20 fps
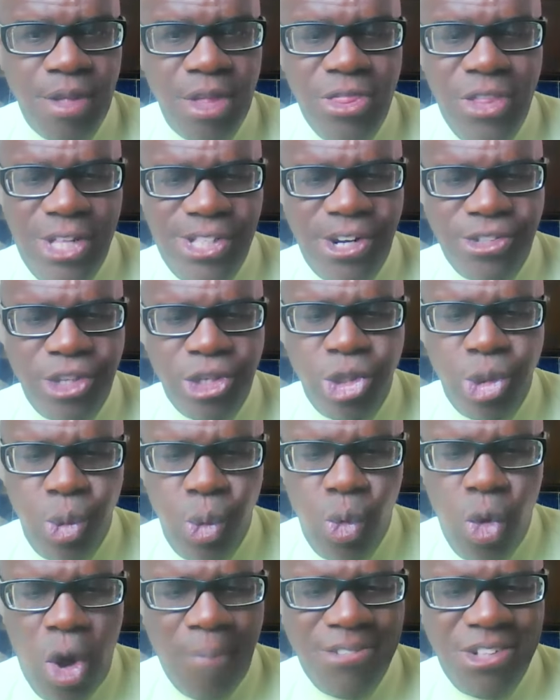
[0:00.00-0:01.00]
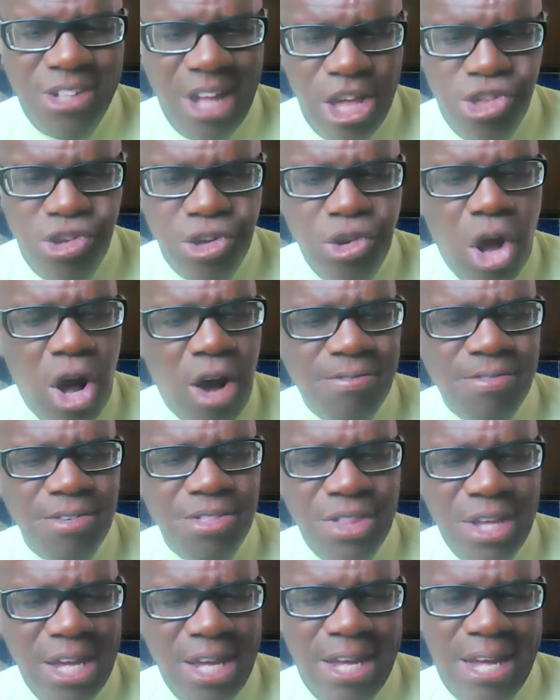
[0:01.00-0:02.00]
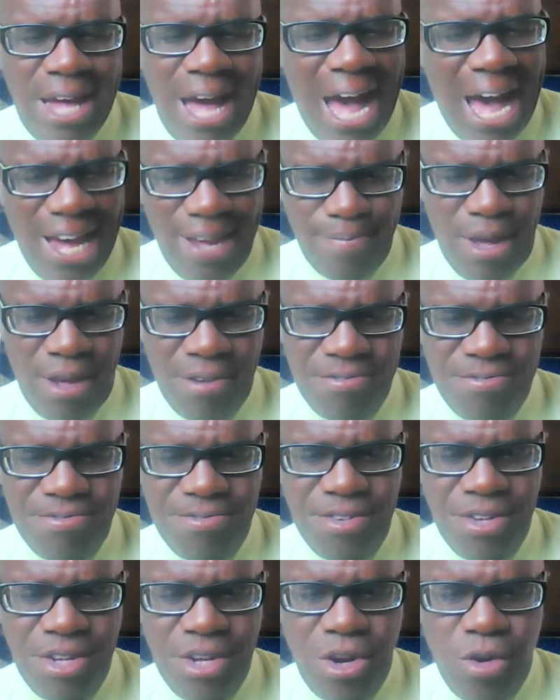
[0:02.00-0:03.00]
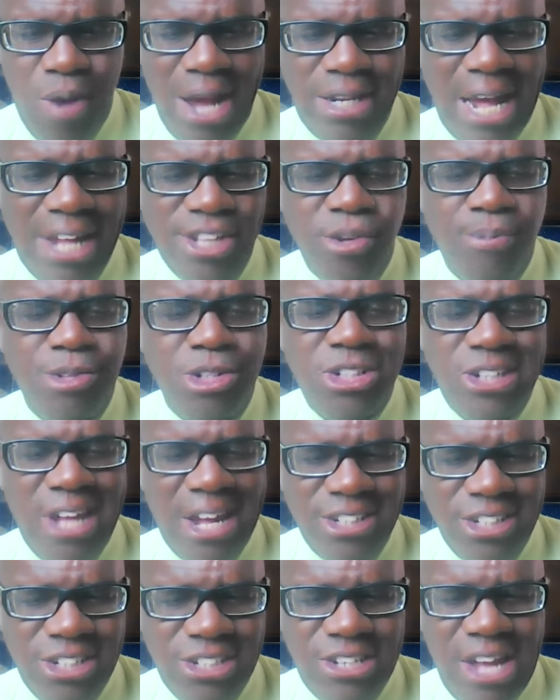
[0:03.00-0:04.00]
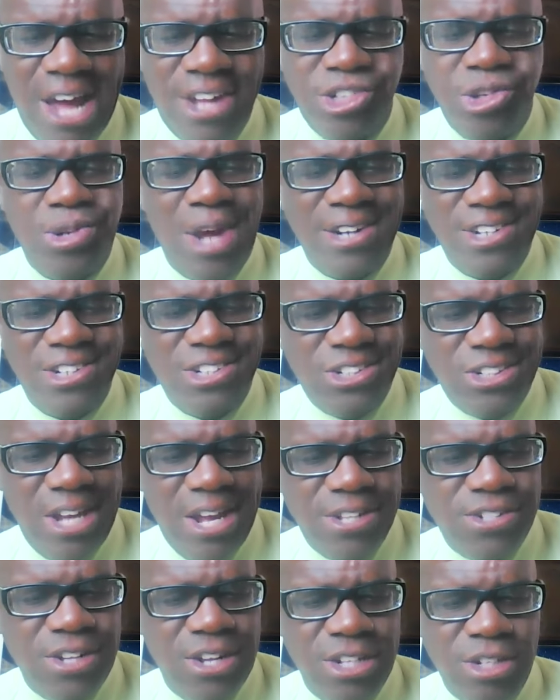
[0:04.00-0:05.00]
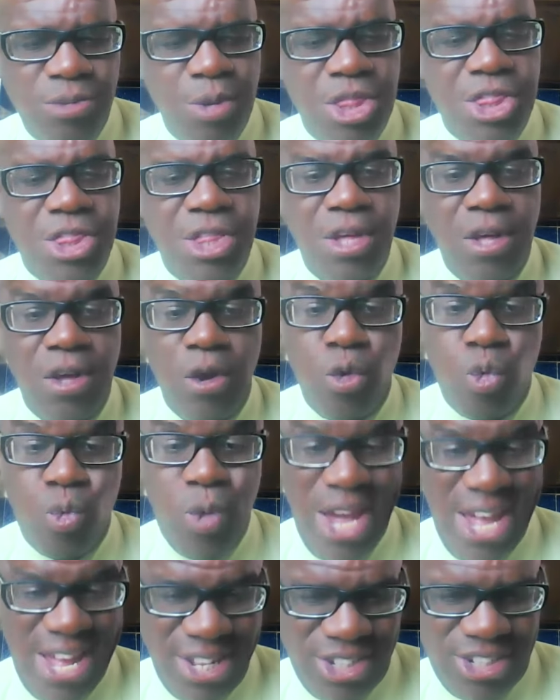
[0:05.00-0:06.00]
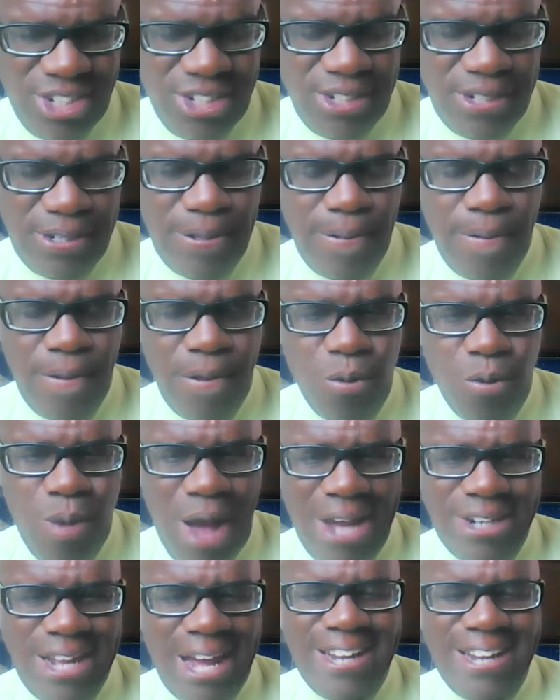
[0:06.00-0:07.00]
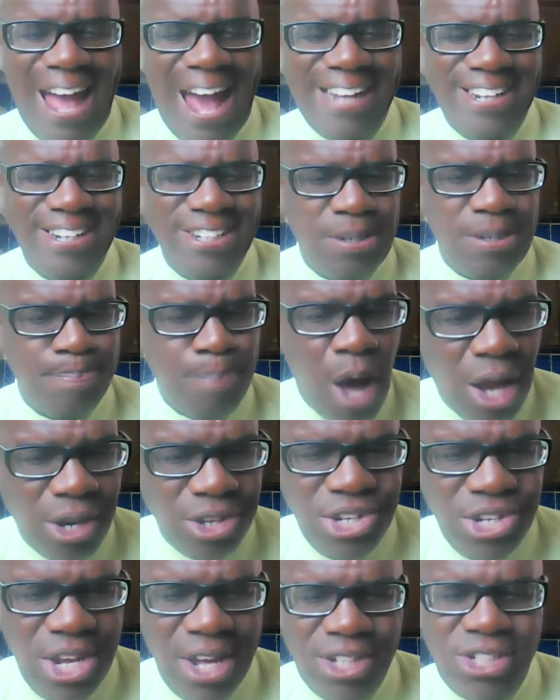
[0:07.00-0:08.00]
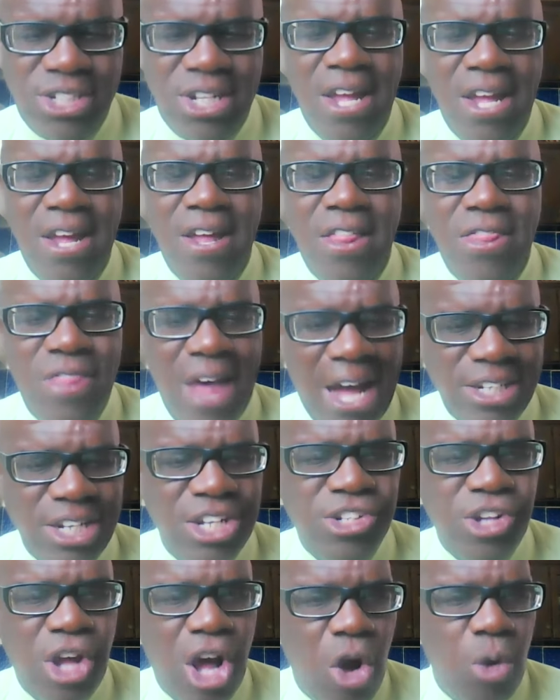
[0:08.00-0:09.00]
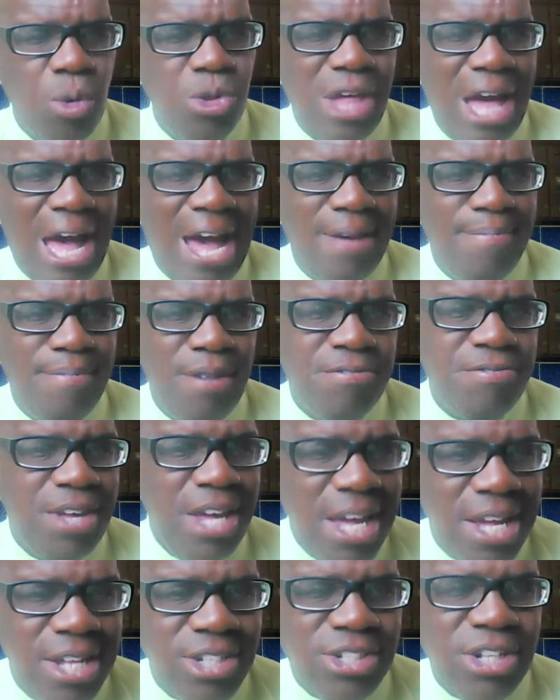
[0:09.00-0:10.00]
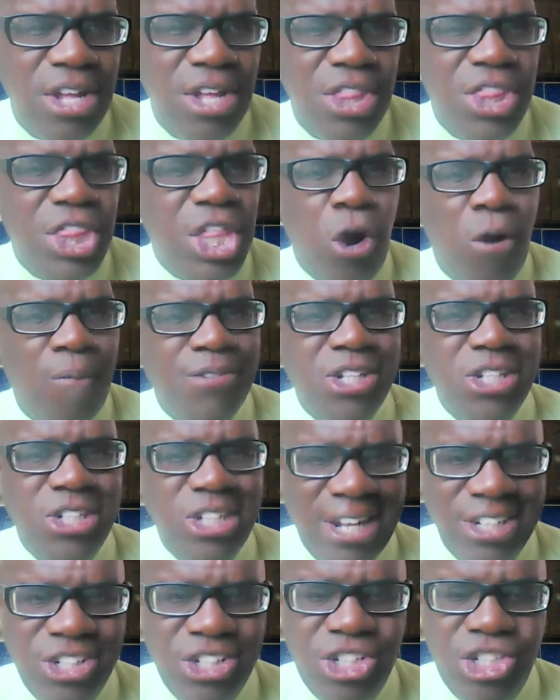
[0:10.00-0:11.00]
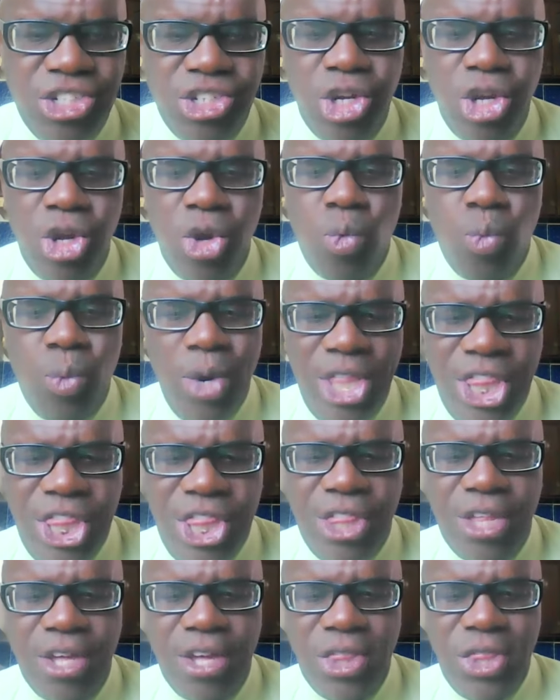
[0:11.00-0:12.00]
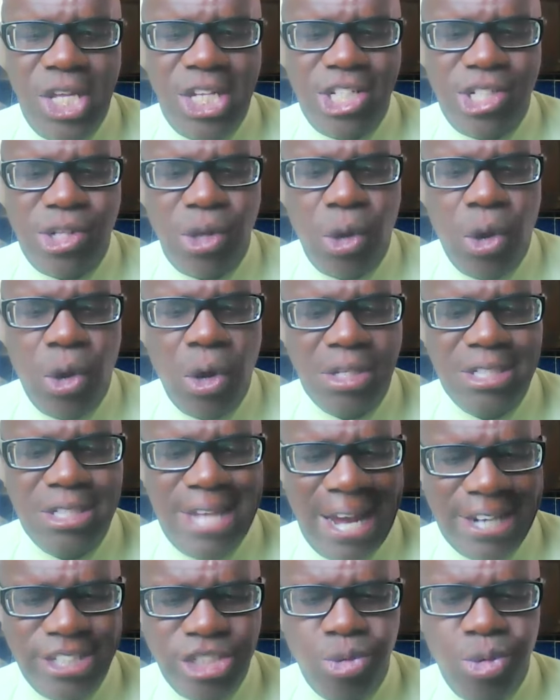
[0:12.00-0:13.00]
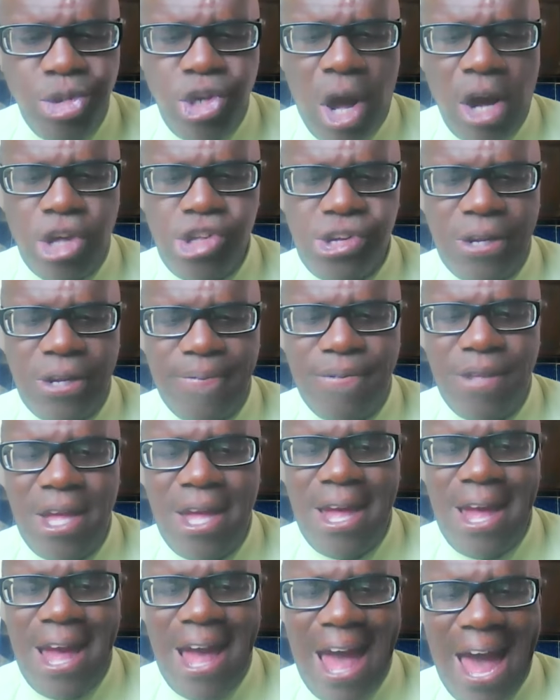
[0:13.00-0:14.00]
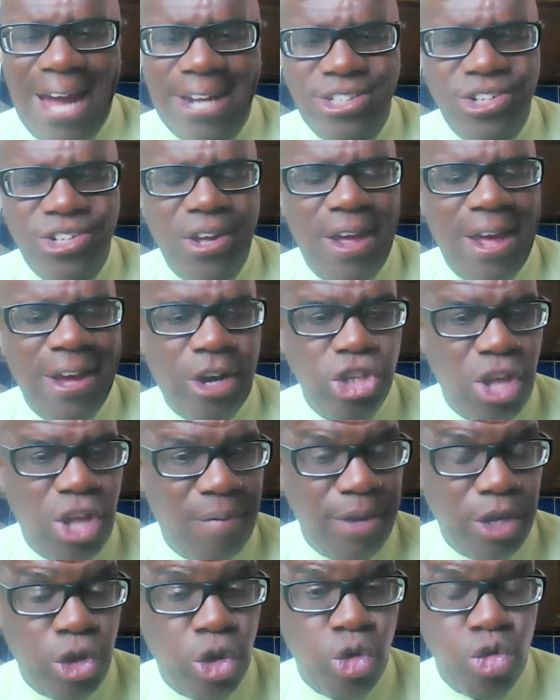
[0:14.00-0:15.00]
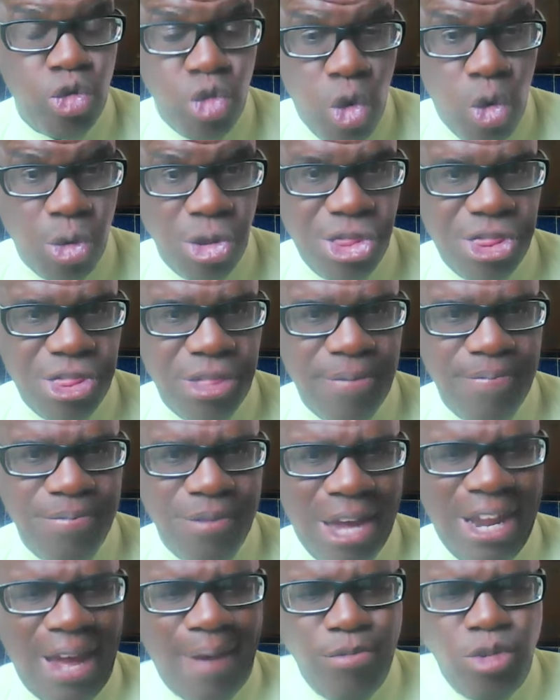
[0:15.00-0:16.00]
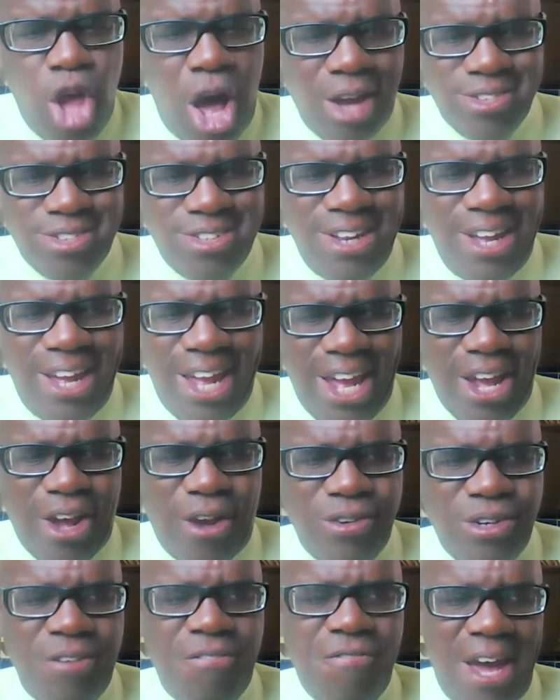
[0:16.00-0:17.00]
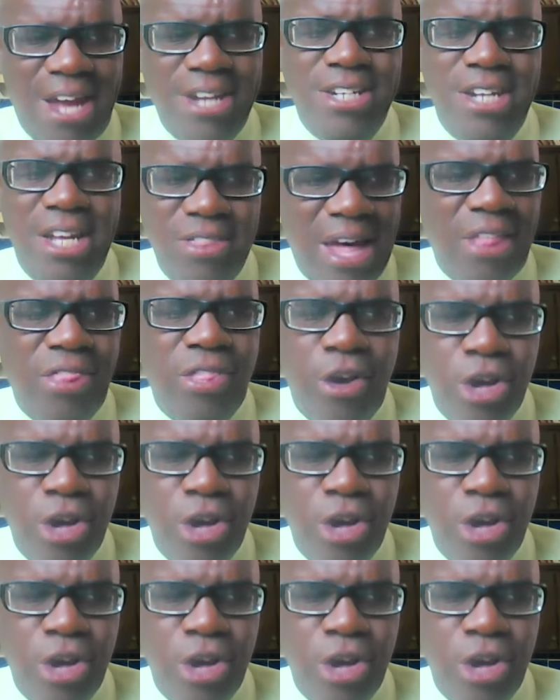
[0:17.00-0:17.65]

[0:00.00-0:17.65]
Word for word: These are the two obsession of the IMF, right? As obsessed as the United States is with race, right, and identity politics, that is how the IMF is. They're obsessed with this debt reduction and economic growth. And I'm not here defending that